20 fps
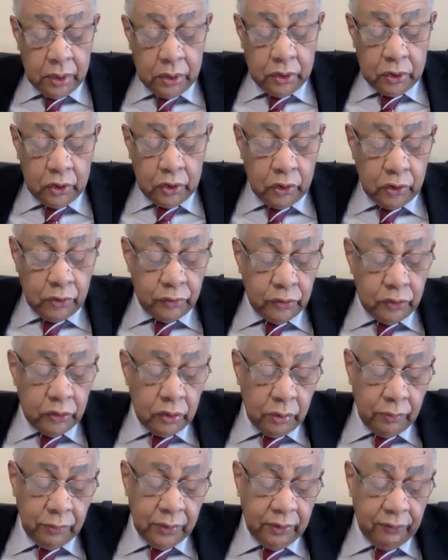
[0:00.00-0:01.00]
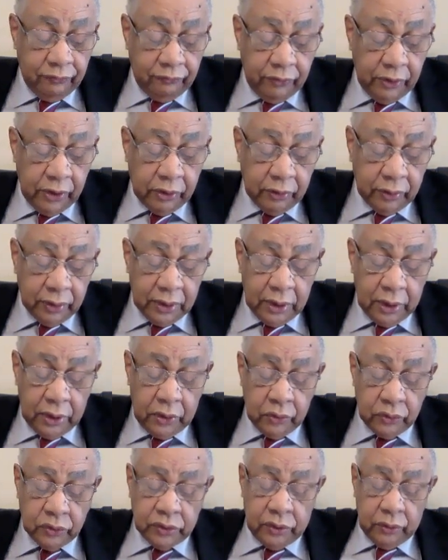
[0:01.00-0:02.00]
Newman frequently
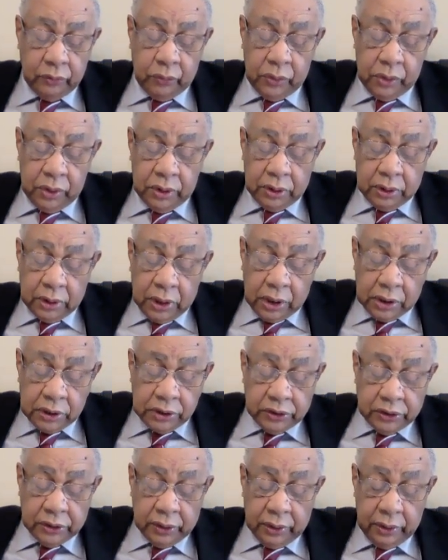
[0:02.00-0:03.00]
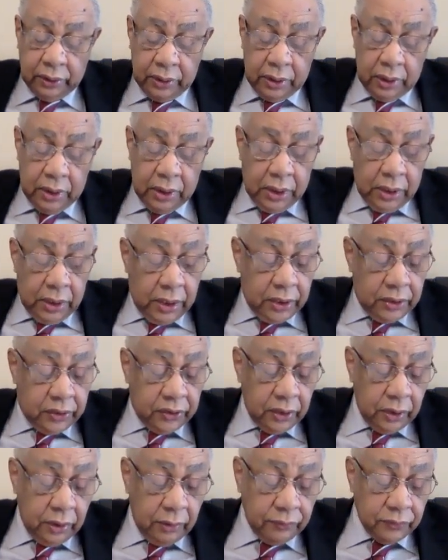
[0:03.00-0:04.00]
used the word culture in
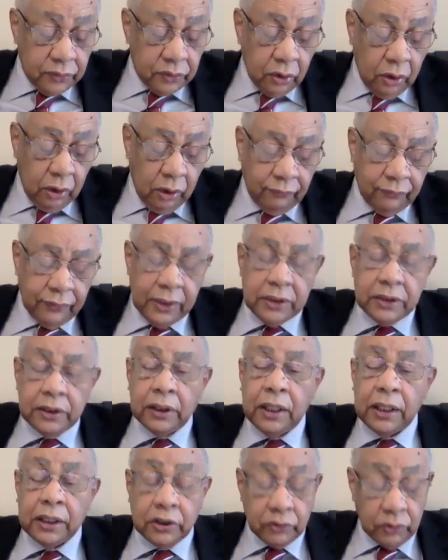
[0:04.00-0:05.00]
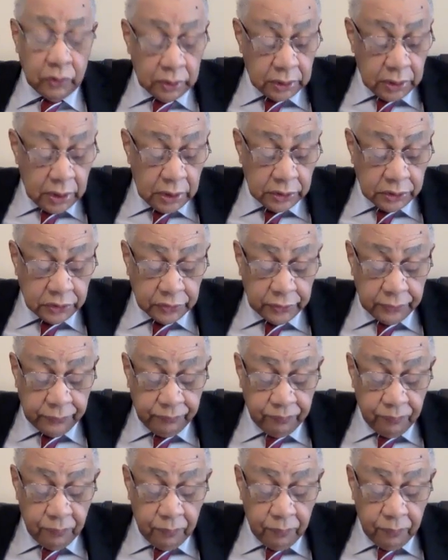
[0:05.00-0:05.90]
terms of intellectual culture,